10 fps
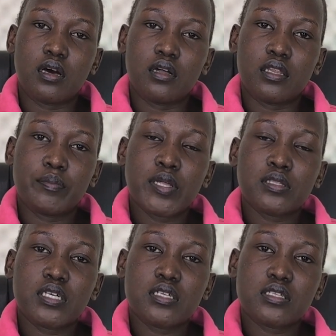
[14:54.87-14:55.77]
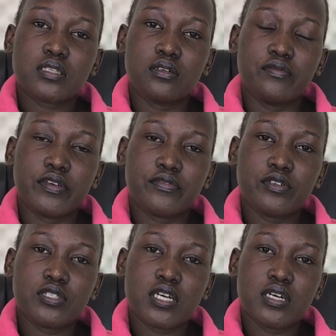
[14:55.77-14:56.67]
the paleness of the
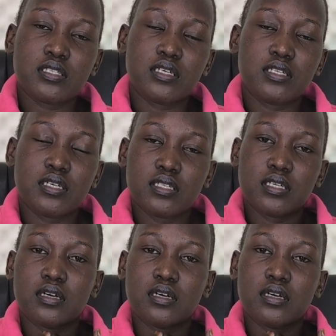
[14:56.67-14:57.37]
fetus and then